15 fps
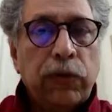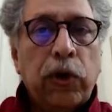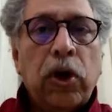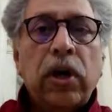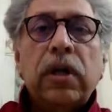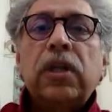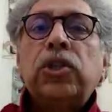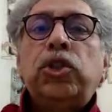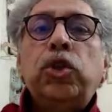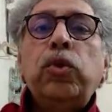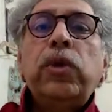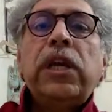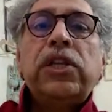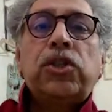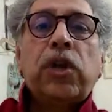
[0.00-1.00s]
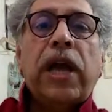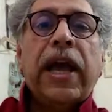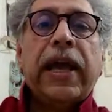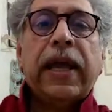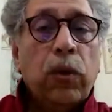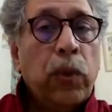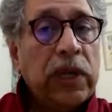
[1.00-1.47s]
for June and
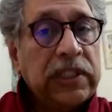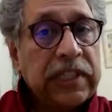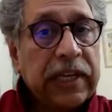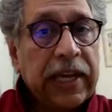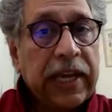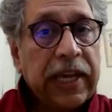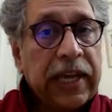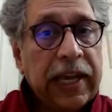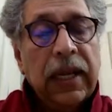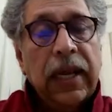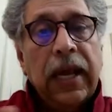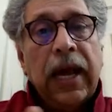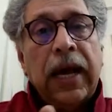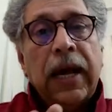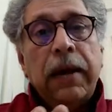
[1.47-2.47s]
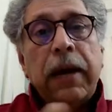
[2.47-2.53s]
July. Once again, I